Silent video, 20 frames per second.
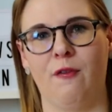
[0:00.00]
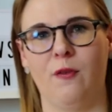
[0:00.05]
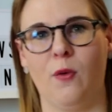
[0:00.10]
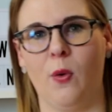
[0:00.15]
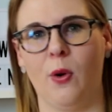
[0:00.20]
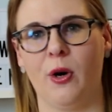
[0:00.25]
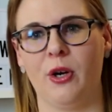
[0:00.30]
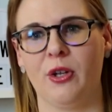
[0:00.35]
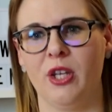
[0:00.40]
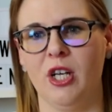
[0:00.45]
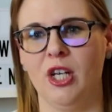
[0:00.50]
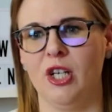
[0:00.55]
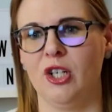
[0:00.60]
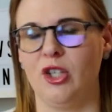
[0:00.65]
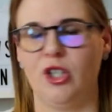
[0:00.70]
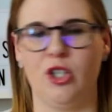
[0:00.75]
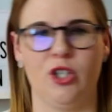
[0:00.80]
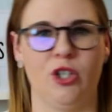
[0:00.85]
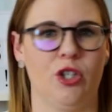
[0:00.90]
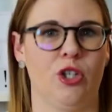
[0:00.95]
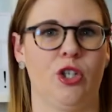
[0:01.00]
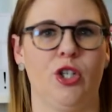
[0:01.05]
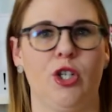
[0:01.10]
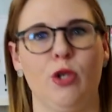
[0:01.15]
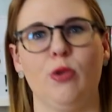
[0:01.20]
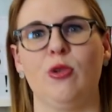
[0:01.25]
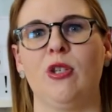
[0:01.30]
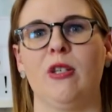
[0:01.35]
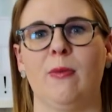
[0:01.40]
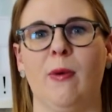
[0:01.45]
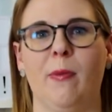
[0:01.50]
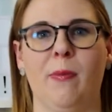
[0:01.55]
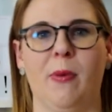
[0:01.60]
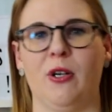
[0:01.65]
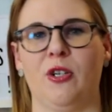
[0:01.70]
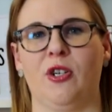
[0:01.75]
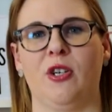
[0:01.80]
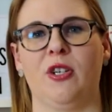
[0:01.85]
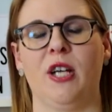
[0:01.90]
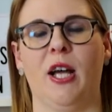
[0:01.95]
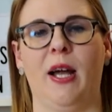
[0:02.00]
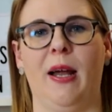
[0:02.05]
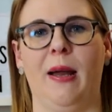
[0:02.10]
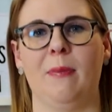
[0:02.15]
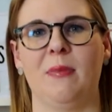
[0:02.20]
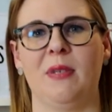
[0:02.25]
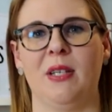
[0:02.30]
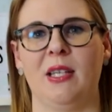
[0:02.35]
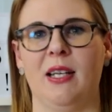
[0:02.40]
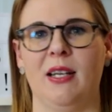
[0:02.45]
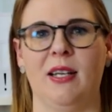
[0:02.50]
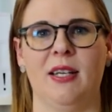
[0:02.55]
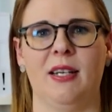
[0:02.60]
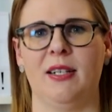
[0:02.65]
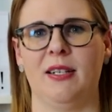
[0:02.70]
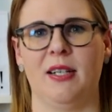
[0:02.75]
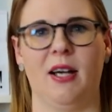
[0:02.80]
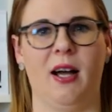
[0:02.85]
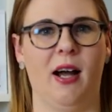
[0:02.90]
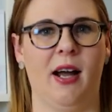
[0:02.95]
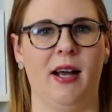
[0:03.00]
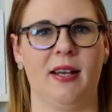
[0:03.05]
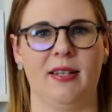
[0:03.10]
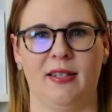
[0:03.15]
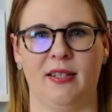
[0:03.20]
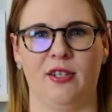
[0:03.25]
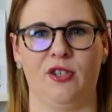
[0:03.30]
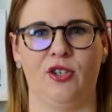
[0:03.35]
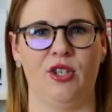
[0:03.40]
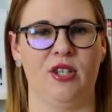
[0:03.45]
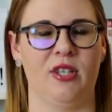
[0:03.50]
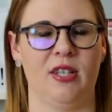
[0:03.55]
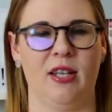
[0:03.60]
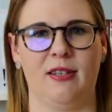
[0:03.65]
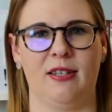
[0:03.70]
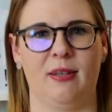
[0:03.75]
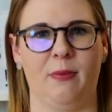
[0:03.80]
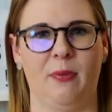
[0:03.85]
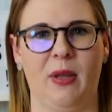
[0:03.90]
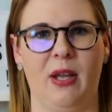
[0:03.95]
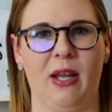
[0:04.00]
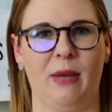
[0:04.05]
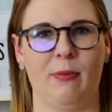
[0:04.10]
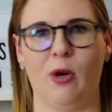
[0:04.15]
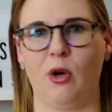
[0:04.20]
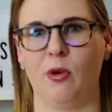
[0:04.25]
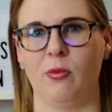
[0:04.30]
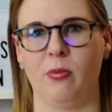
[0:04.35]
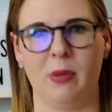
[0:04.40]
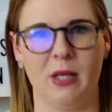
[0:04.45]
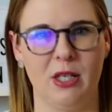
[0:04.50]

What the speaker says: forth, she just shoots him a bunch of times and then he dies, and then she says something about